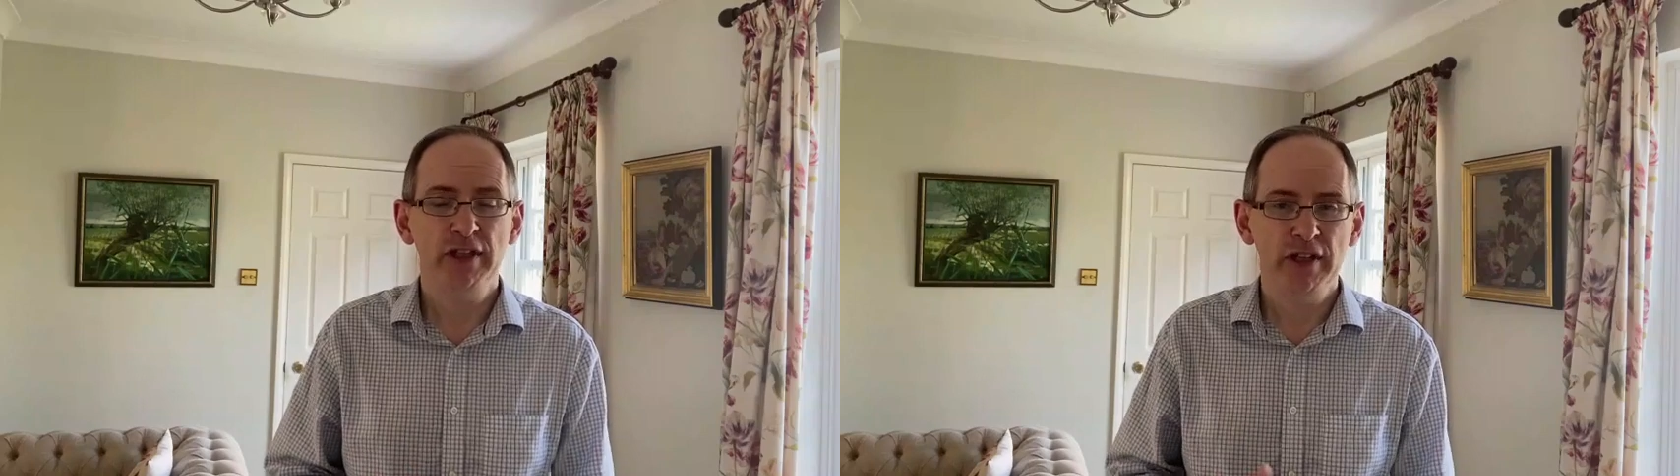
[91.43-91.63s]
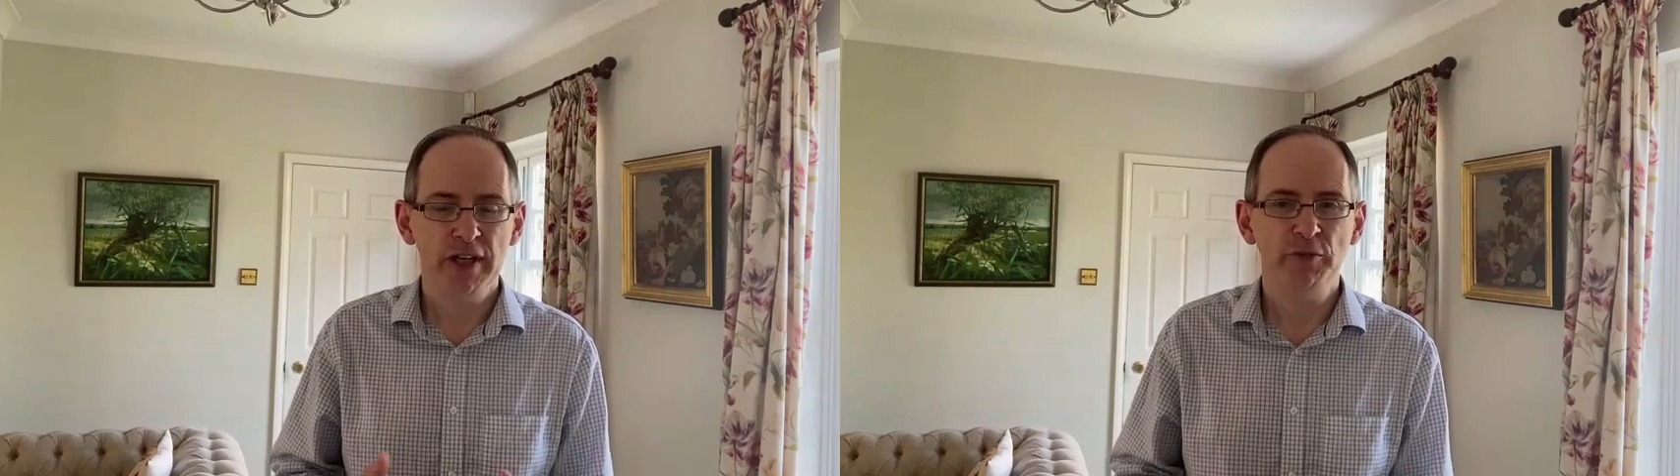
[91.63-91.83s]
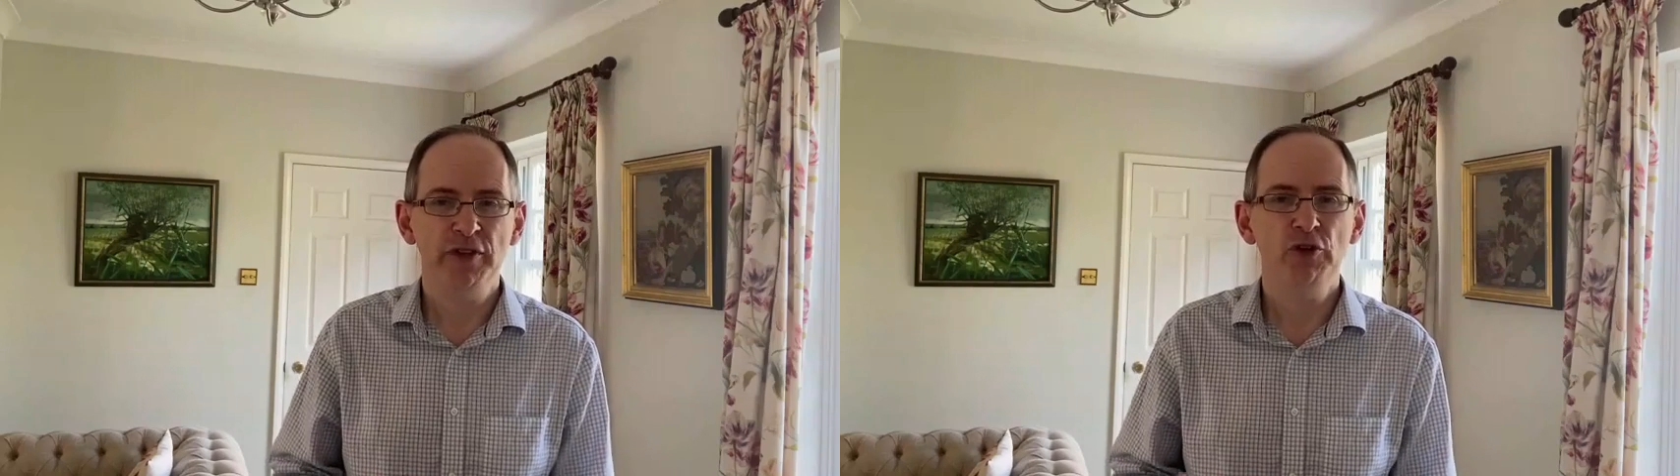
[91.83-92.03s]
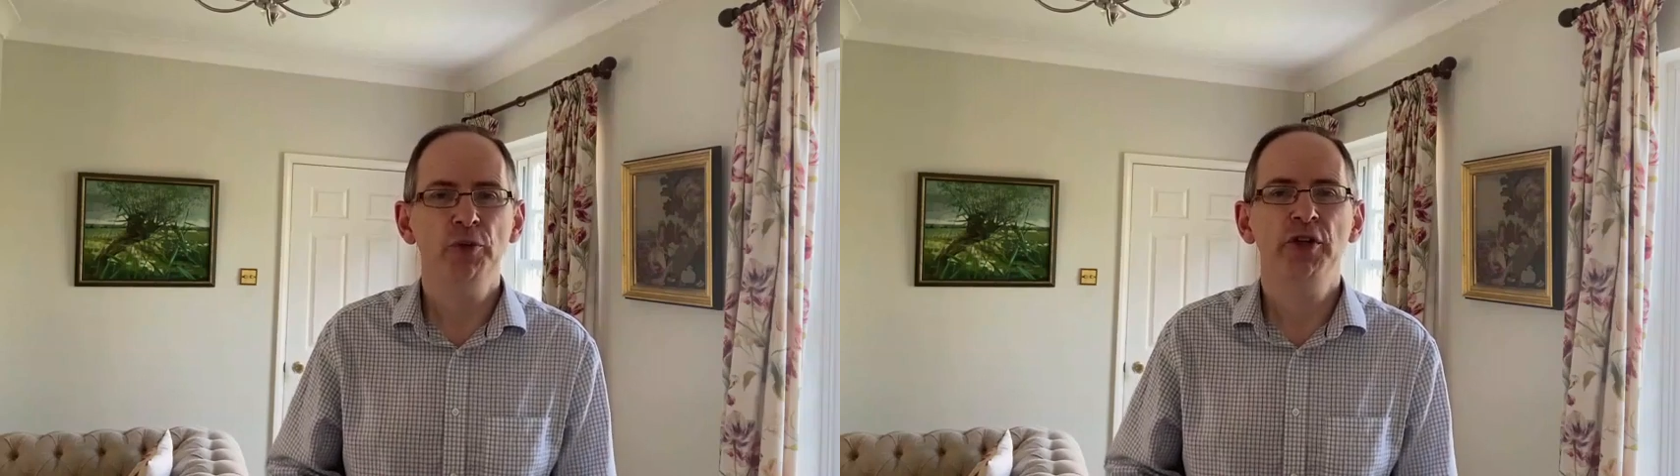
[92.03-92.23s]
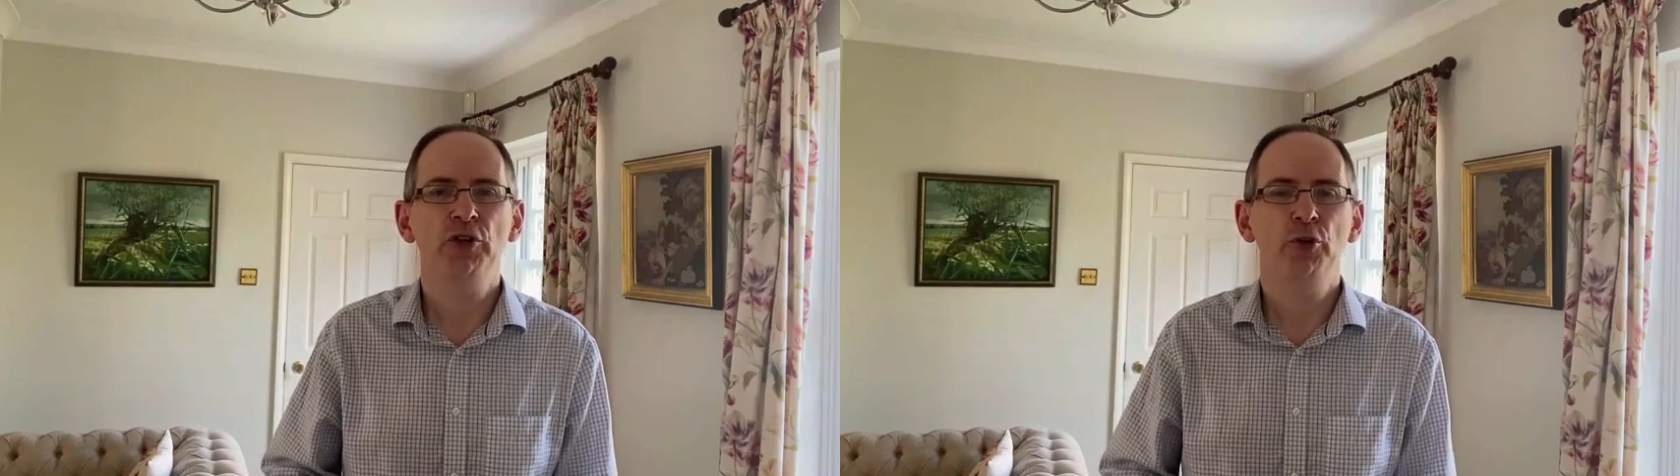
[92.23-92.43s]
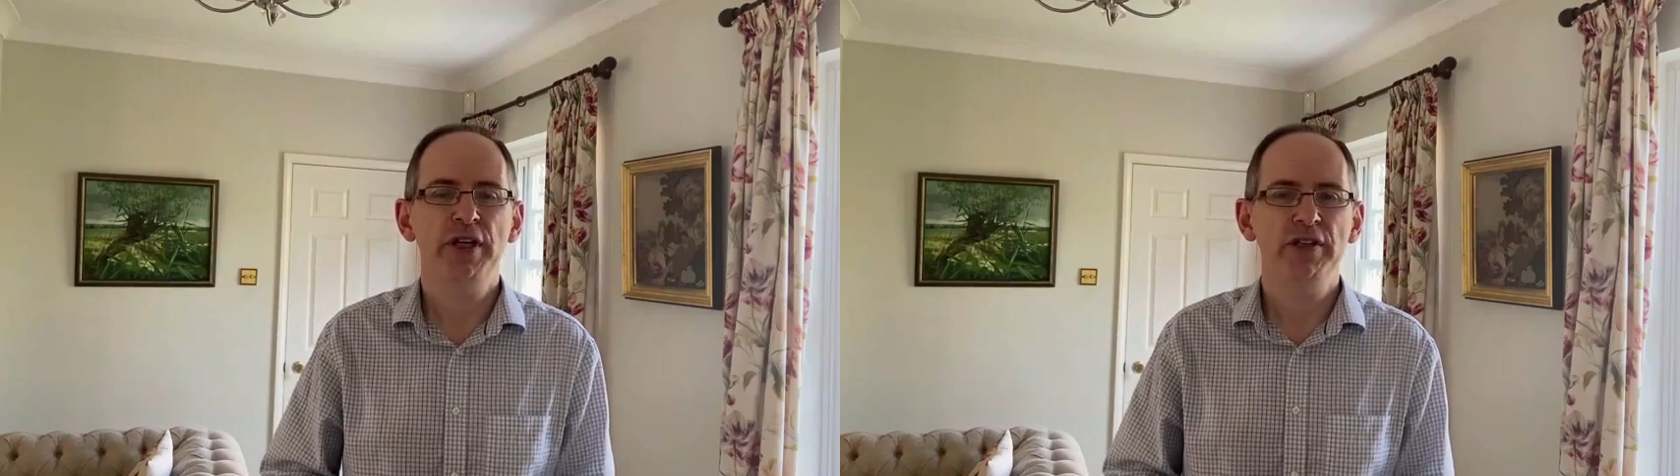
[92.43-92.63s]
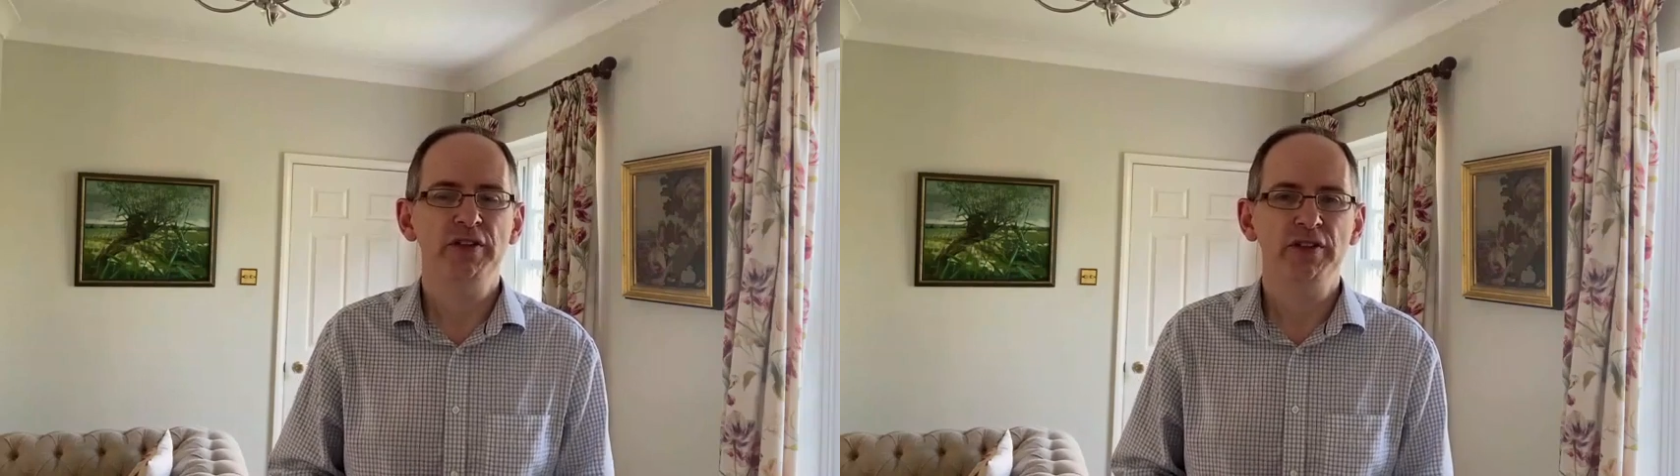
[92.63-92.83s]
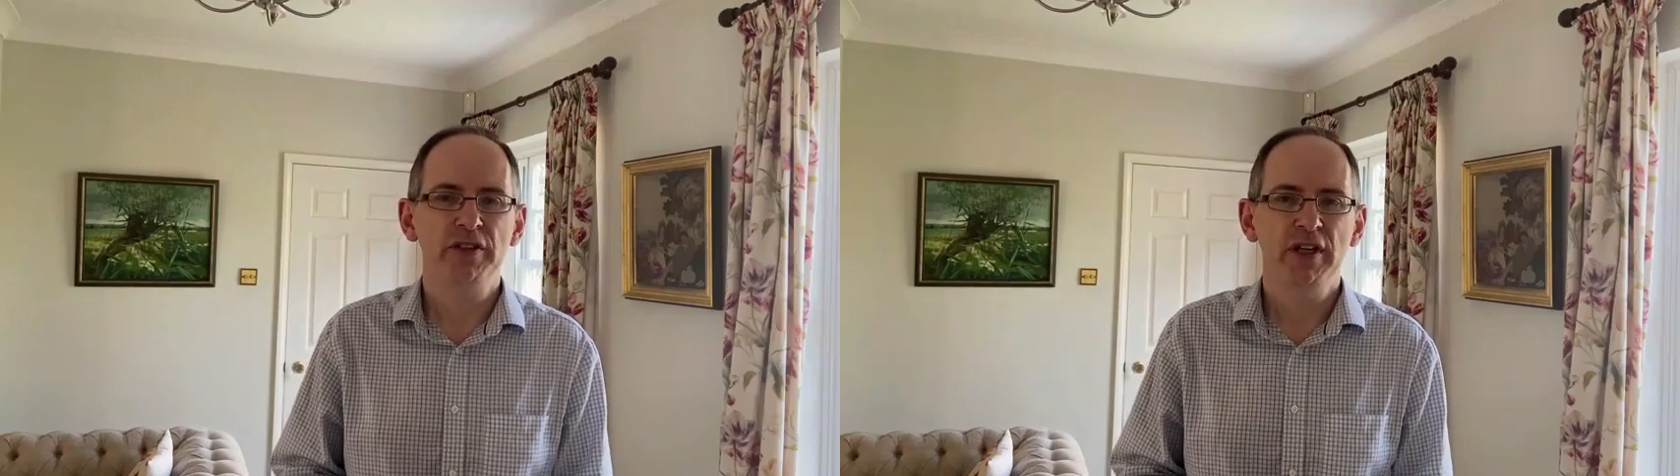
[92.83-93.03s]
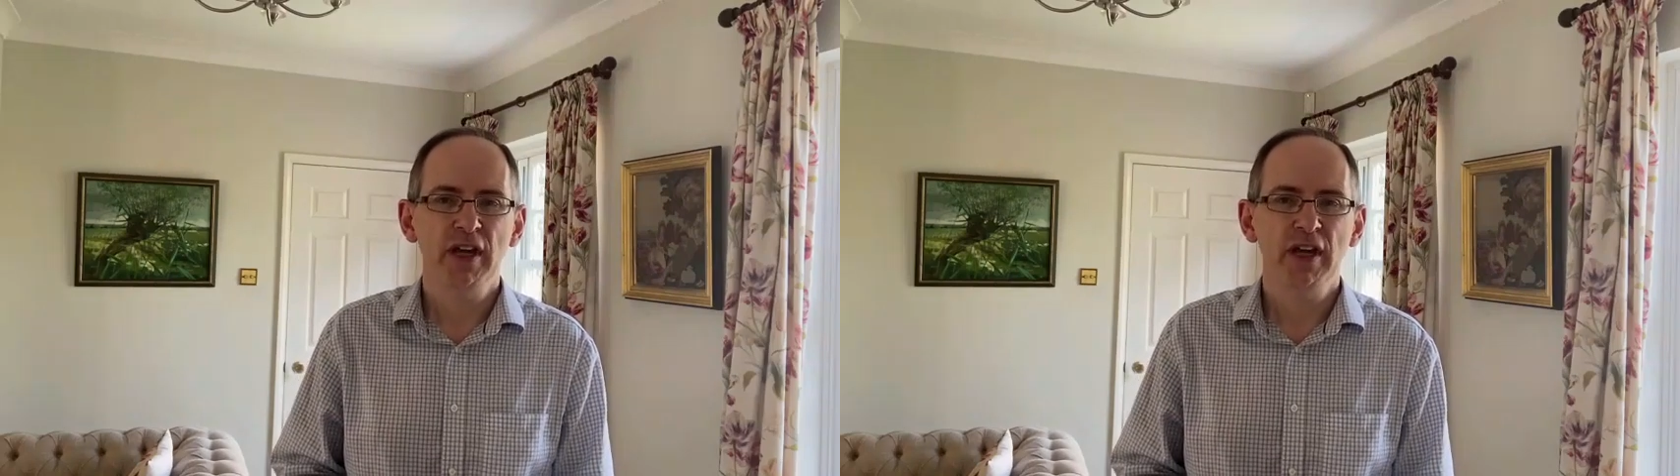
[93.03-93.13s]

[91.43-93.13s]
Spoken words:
library room at Queen's.